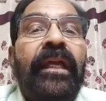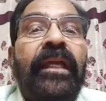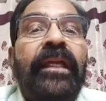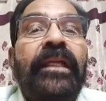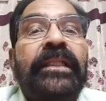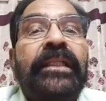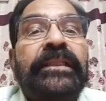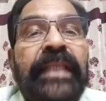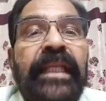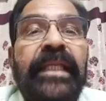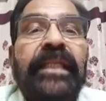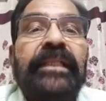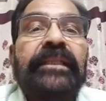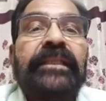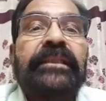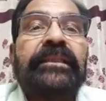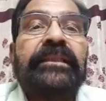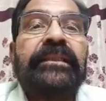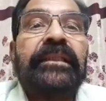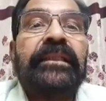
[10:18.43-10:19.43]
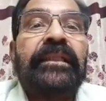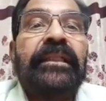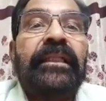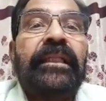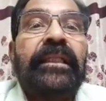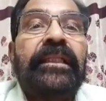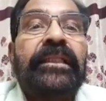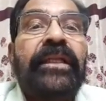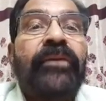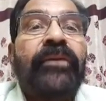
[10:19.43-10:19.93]
Second,
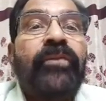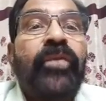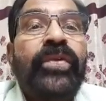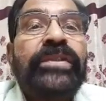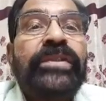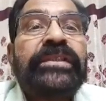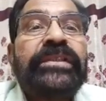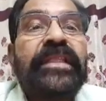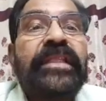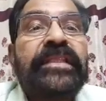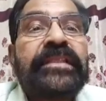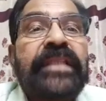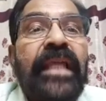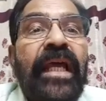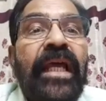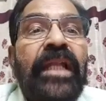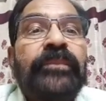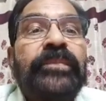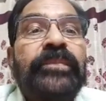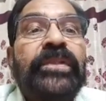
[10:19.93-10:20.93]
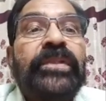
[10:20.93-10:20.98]
the wounds of the scalp